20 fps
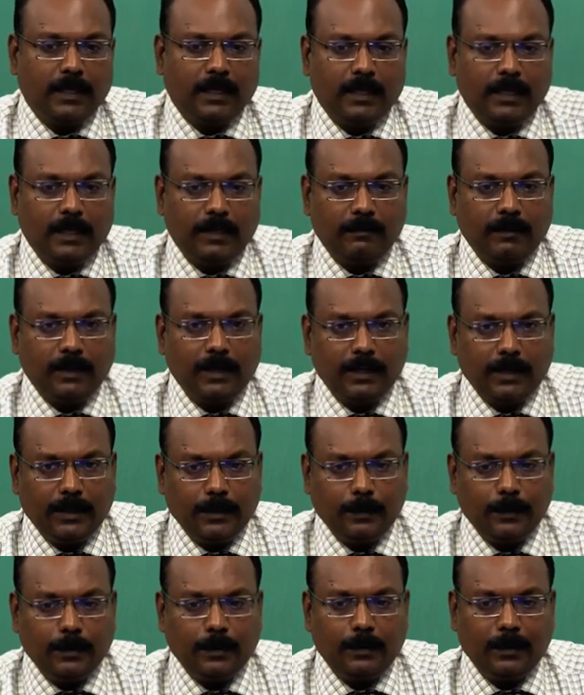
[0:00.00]
he will
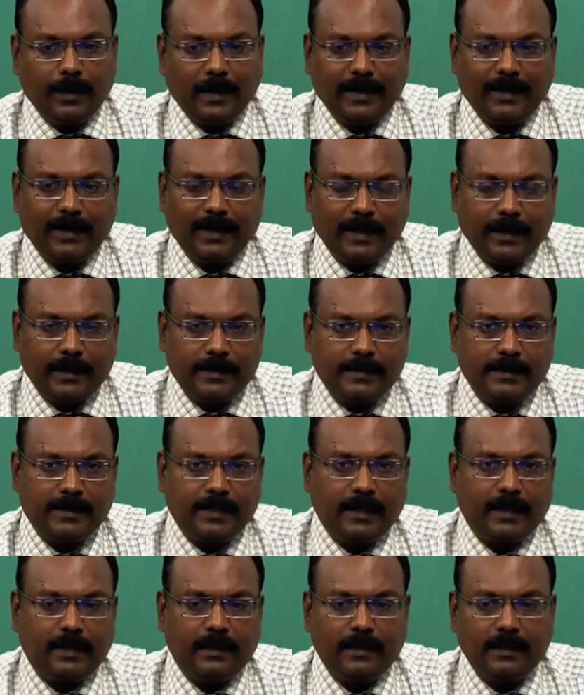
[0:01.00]
give you an
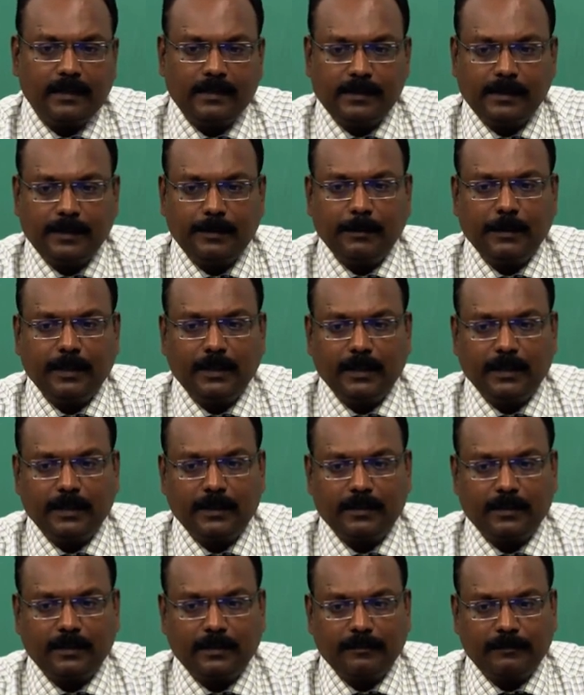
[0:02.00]
exactly similar
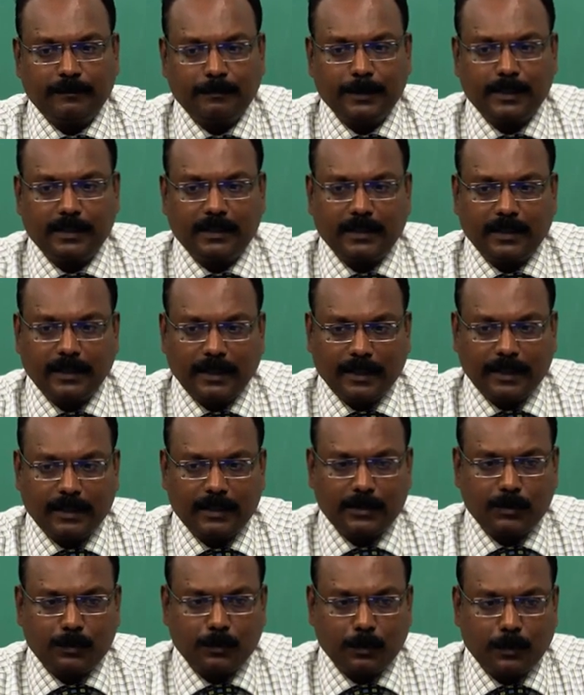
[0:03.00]
list of Mr.
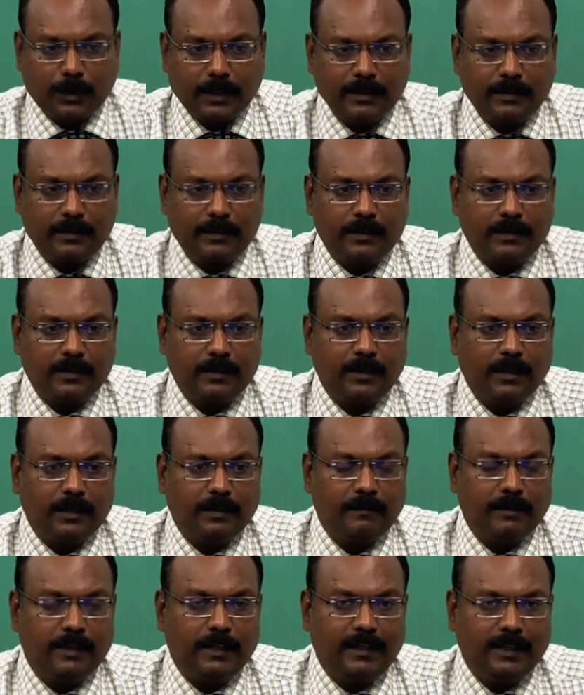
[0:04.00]
A's vices
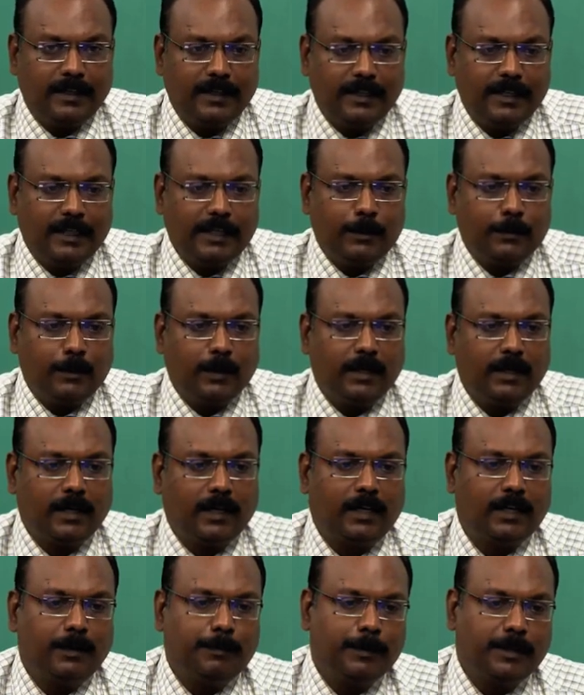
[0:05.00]
with an equal
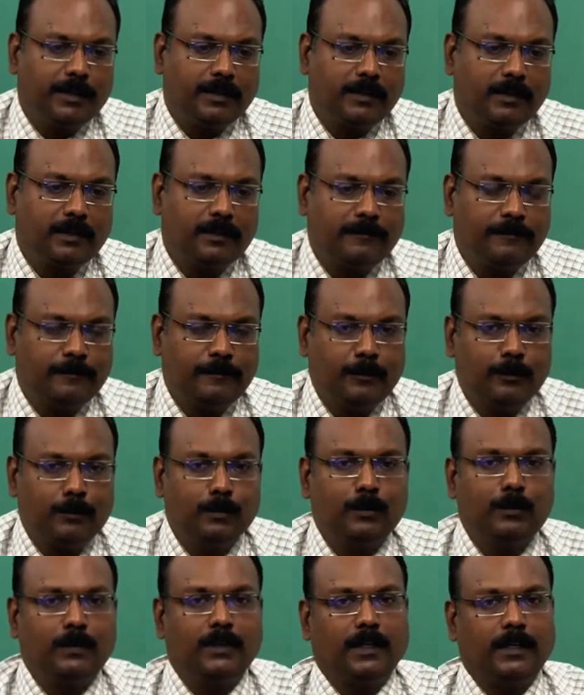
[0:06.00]
admixture of
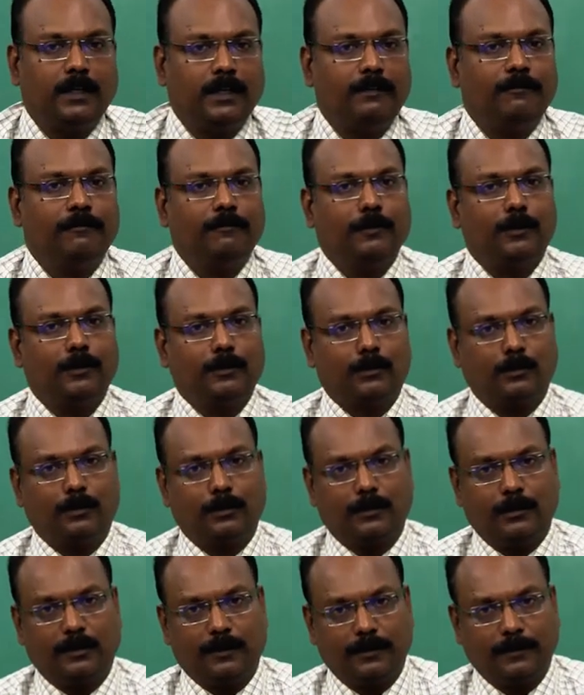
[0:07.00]
truth and
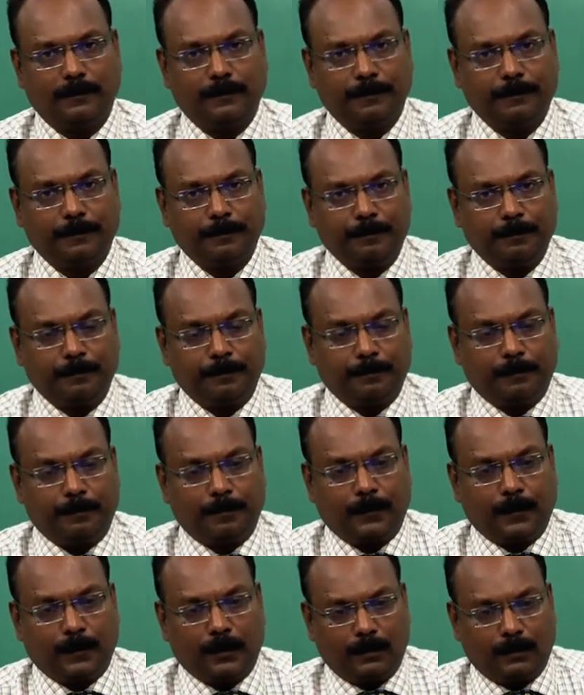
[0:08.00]
falsehood.
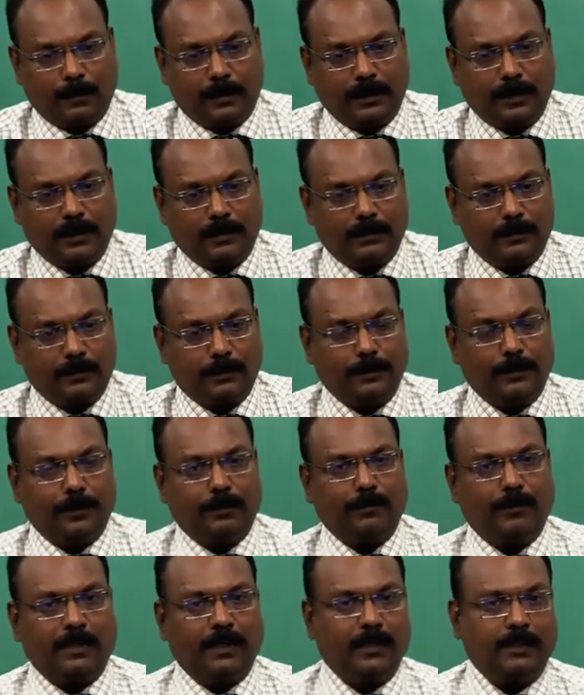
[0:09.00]
Okay, so
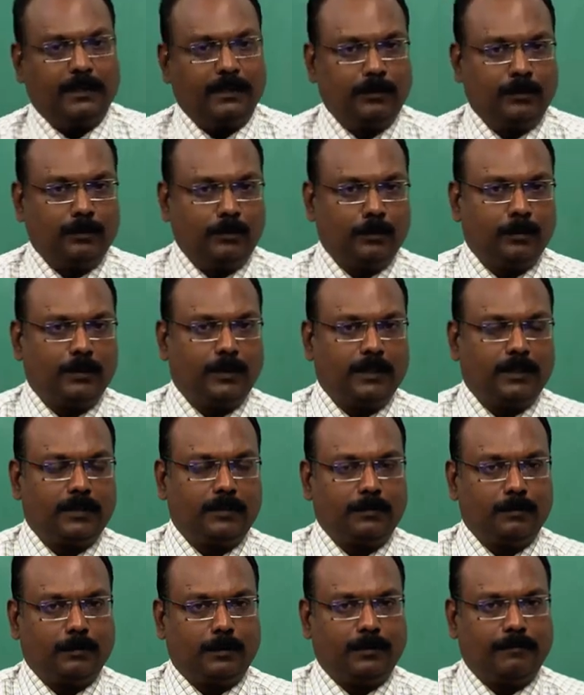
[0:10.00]
you have collected two
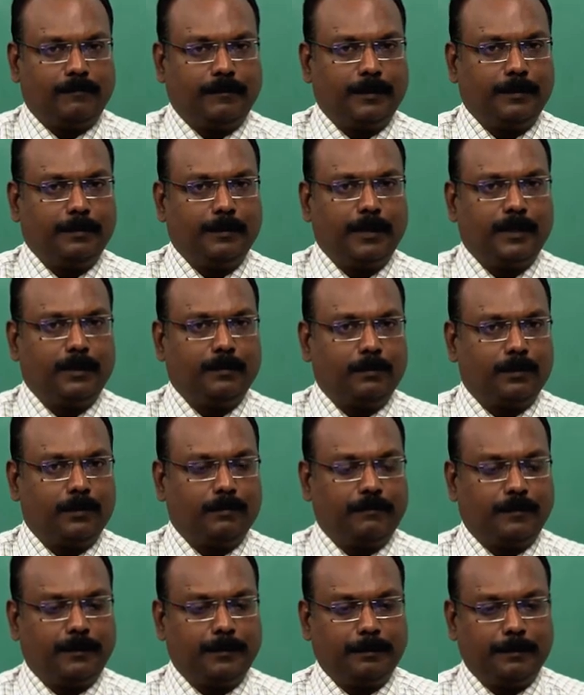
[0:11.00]
lists, one from A,
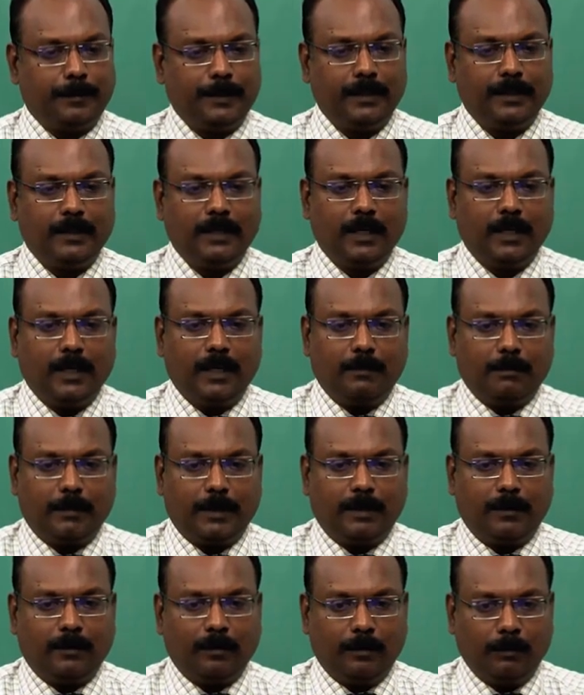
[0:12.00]
one from B,
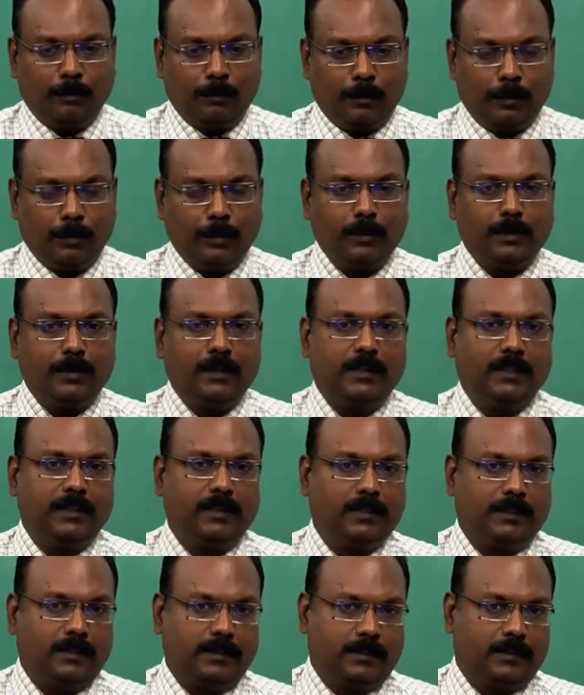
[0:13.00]
but both